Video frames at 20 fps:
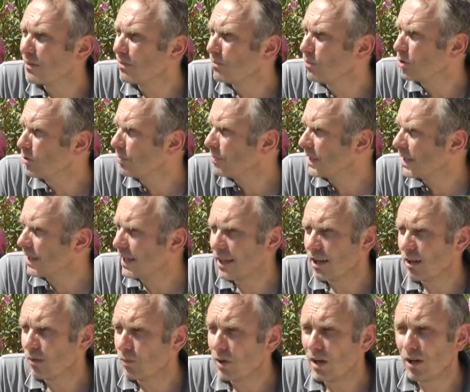What's been
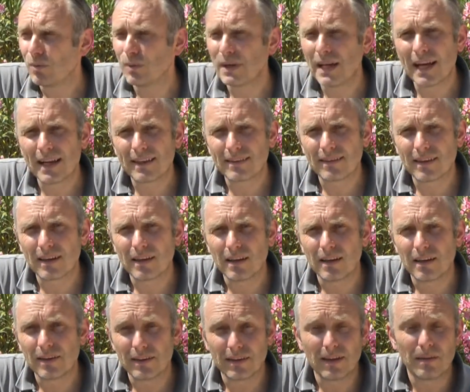going on? Well, we had
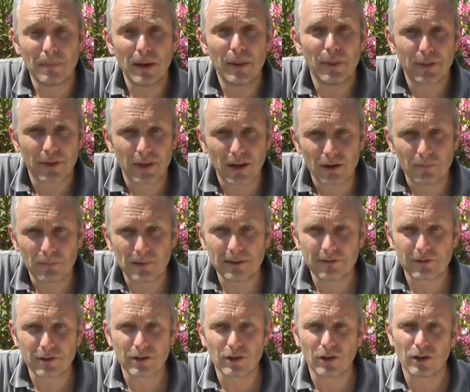a month ago,
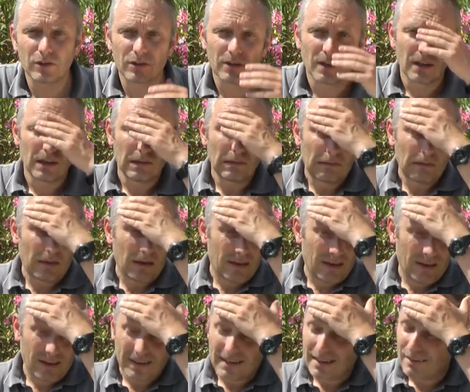believe it or not,
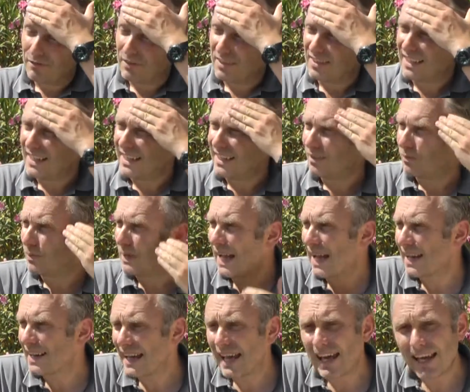given this heat, we
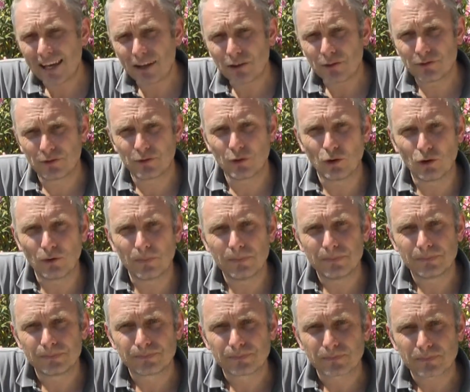had a
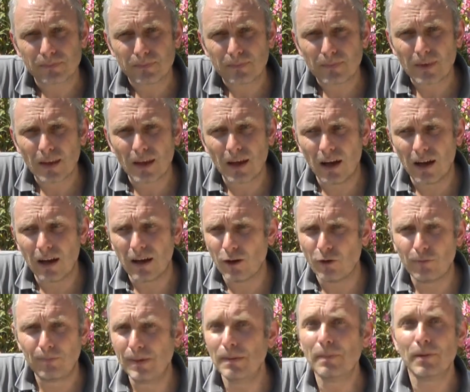hailstorm
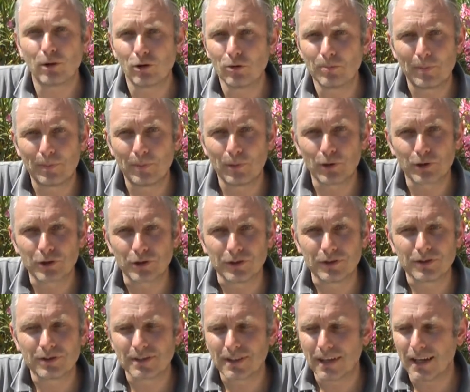of biblical
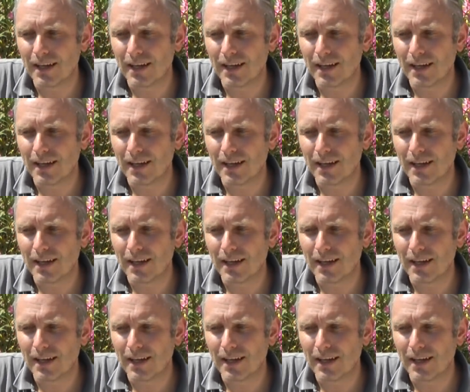proportions,